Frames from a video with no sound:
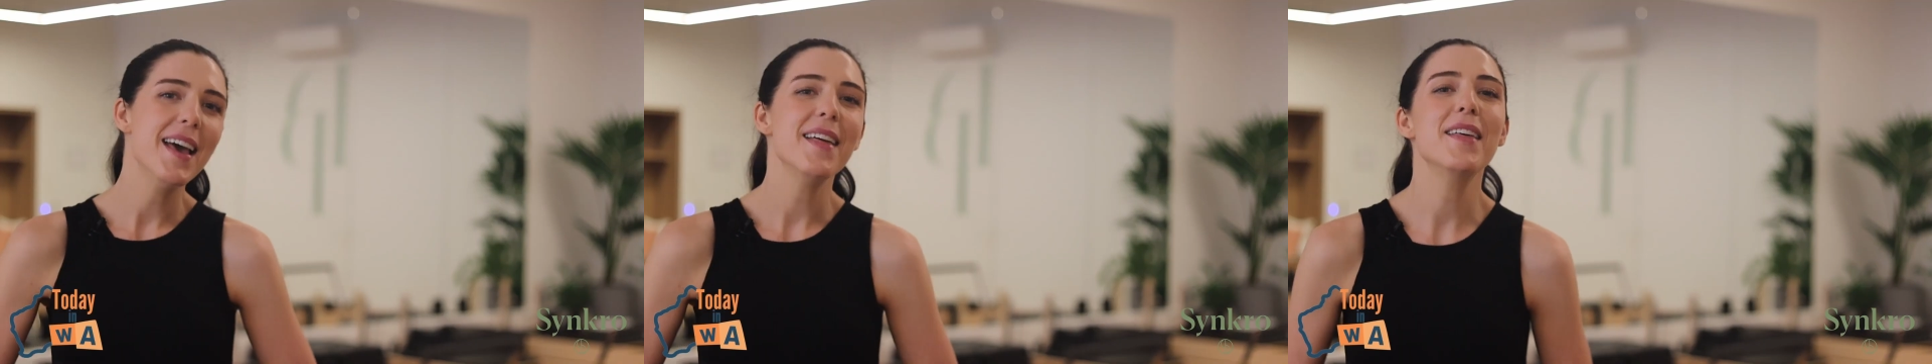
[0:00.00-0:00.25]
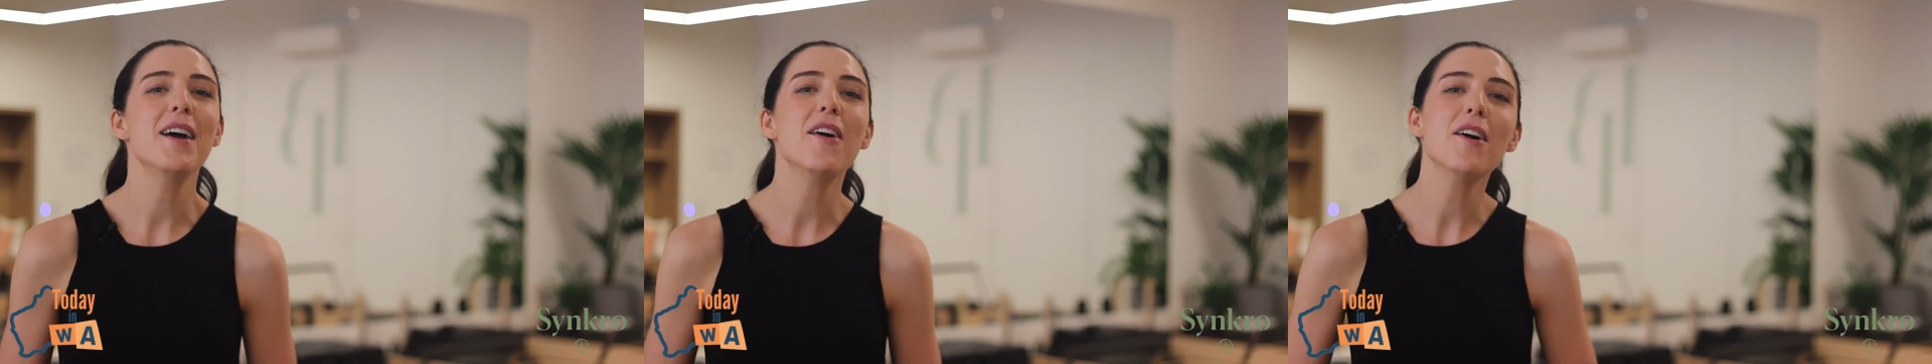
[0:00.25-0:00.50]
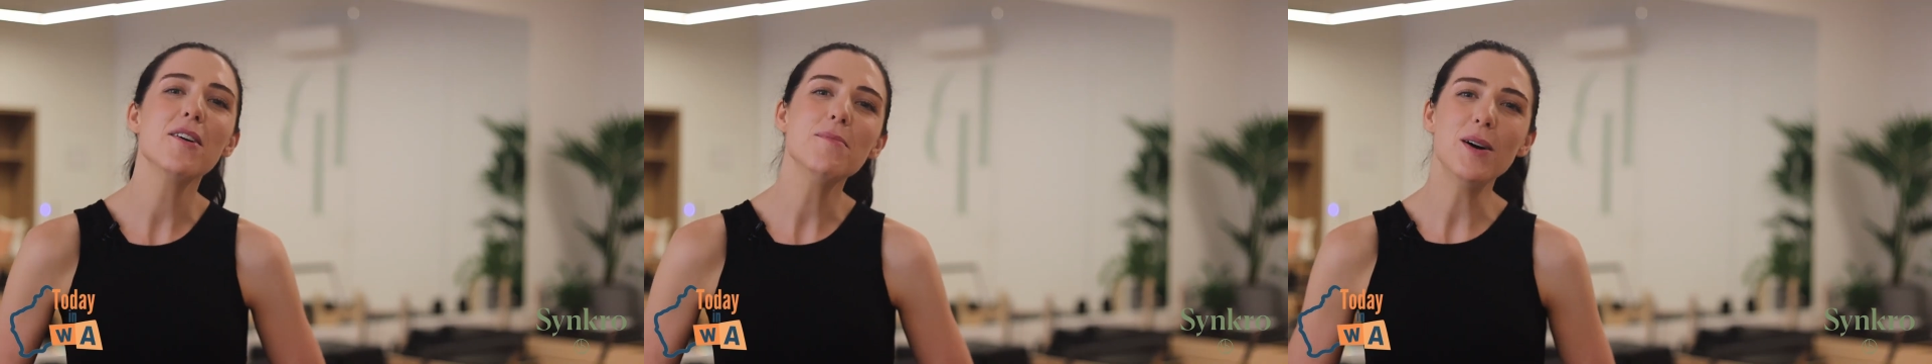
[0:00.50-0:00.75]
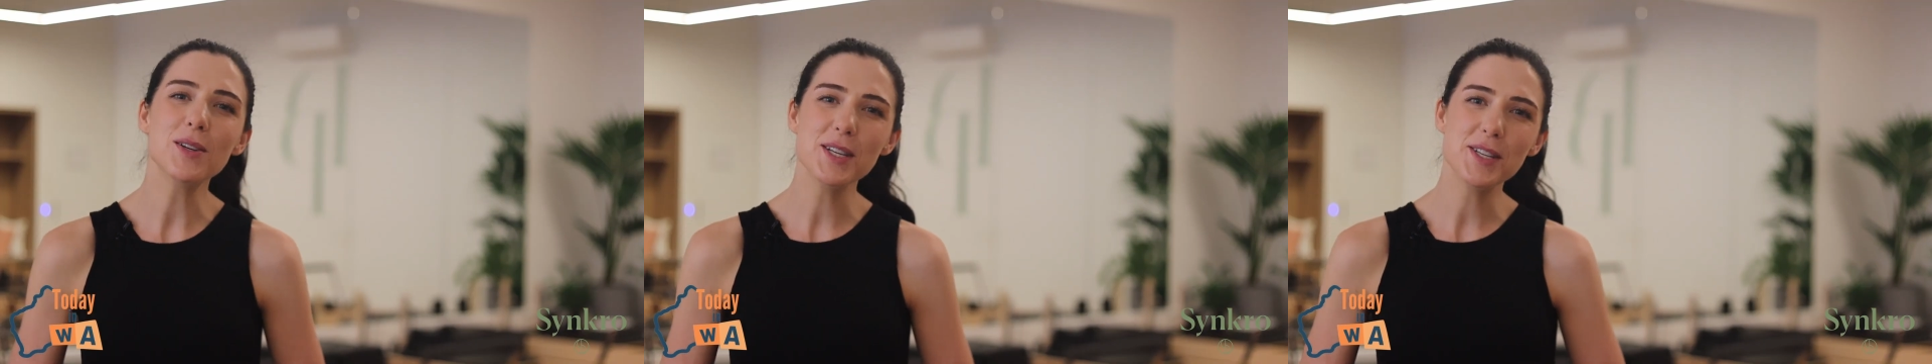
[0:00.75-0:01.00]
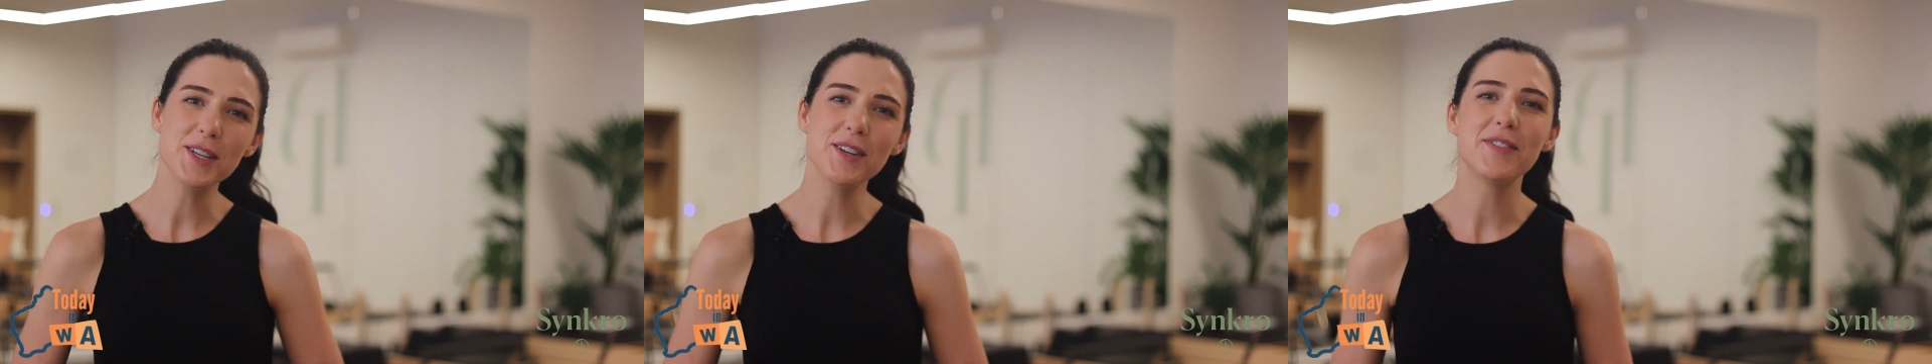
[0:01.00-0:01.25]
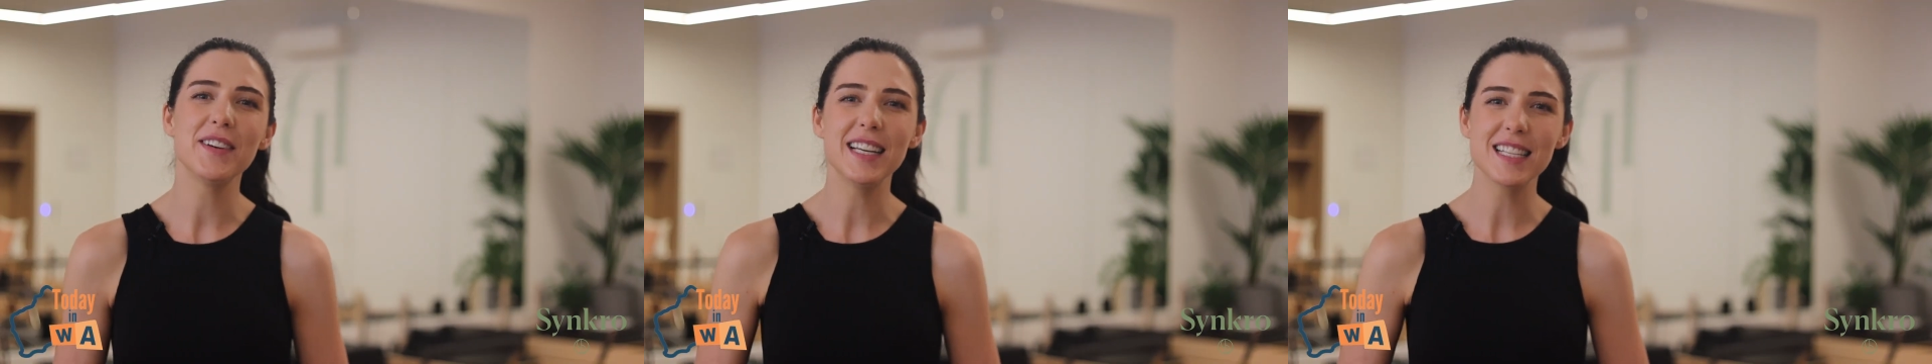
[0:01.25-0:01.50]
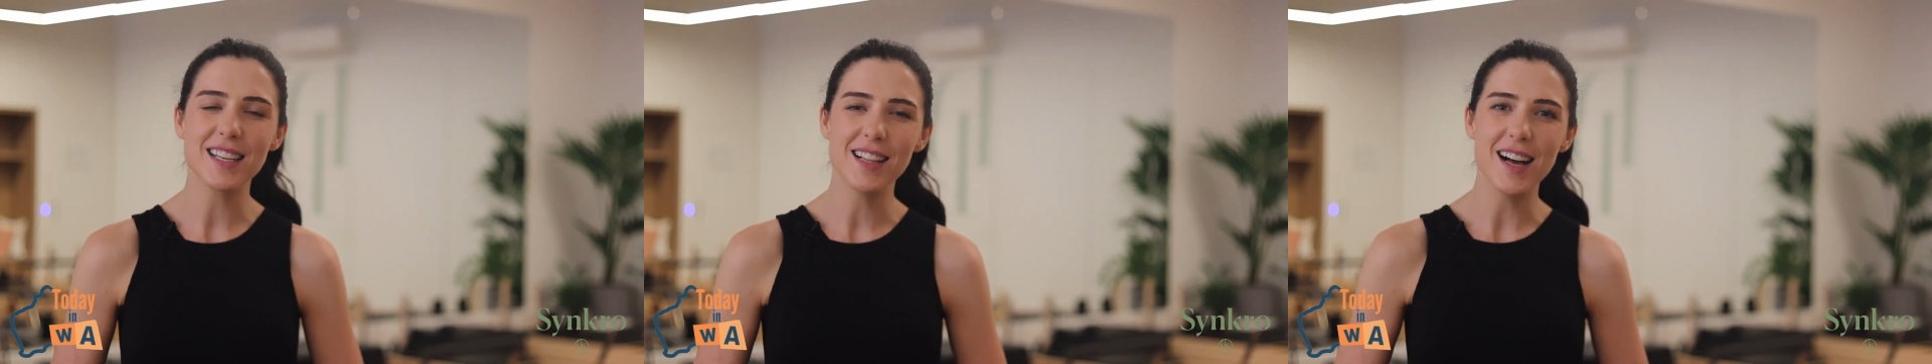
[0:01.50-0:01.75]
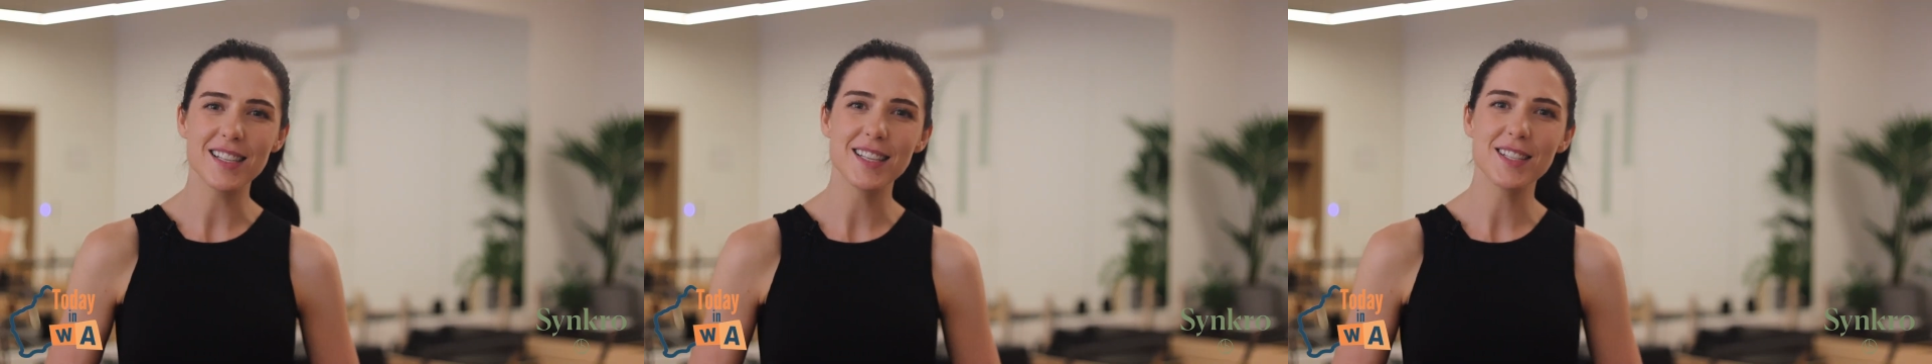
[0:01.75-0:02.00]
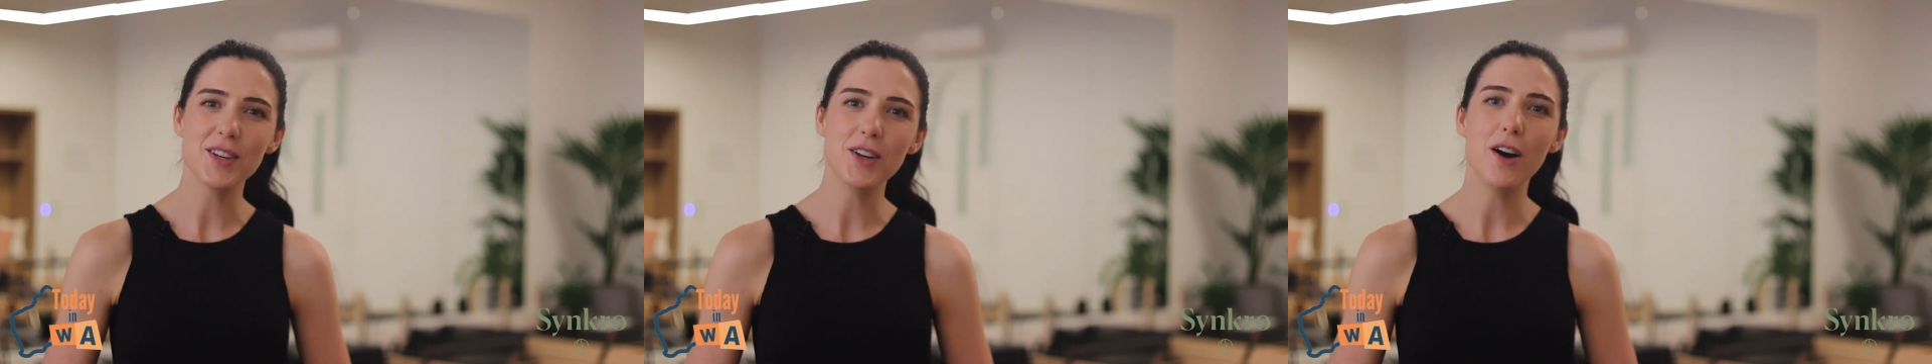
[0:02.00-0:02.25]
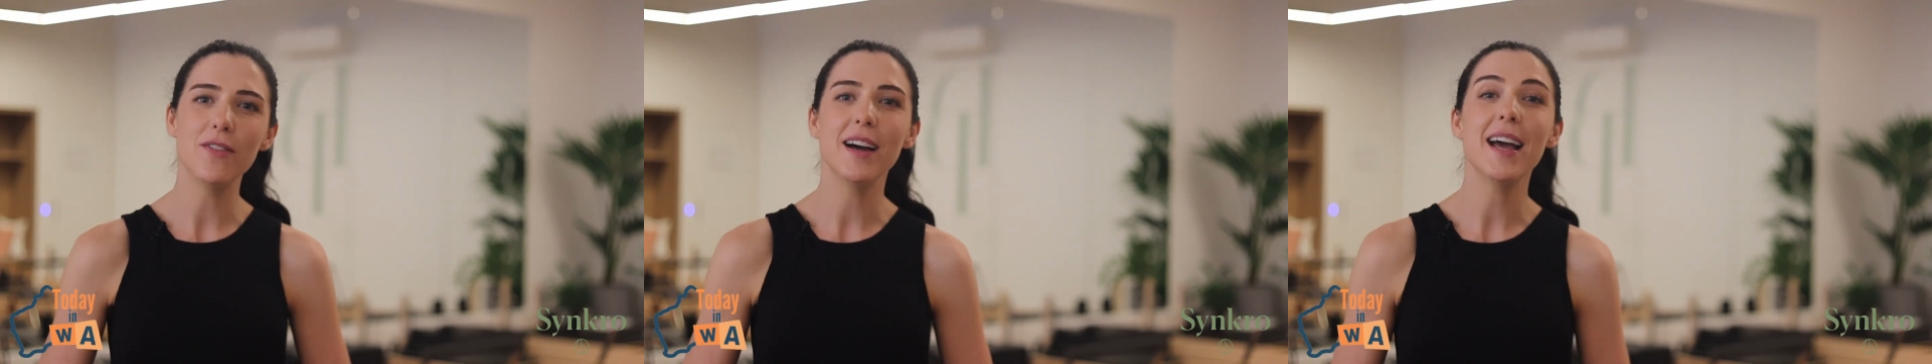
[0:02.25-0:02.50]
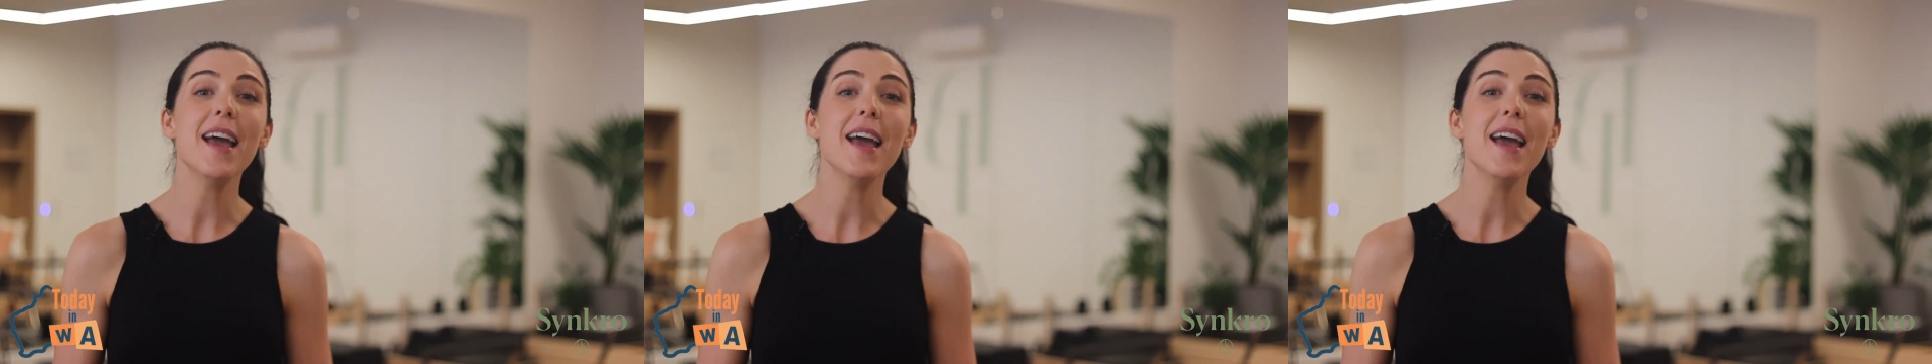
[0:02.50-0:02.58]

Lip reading: There are a multitude of fitness classes on offer